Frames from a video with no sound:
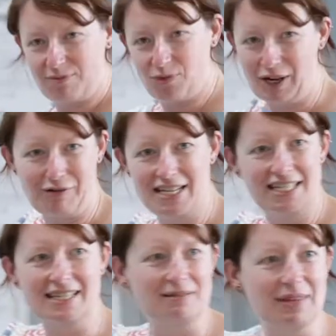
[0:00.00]
we created
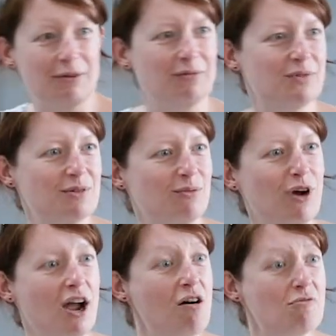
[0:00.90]
some
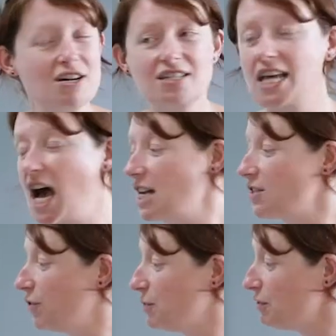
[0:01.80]
great artworks, and
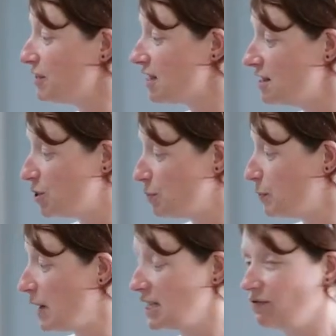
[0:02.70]
from the researchers'
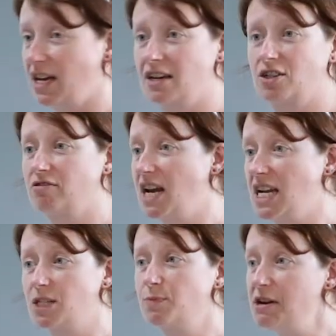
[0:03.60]
perspective, they had a great
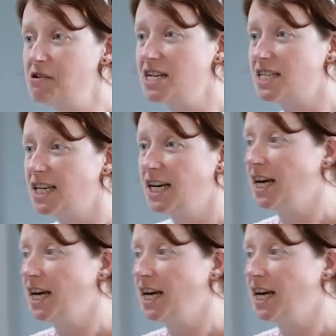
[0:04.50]
experience.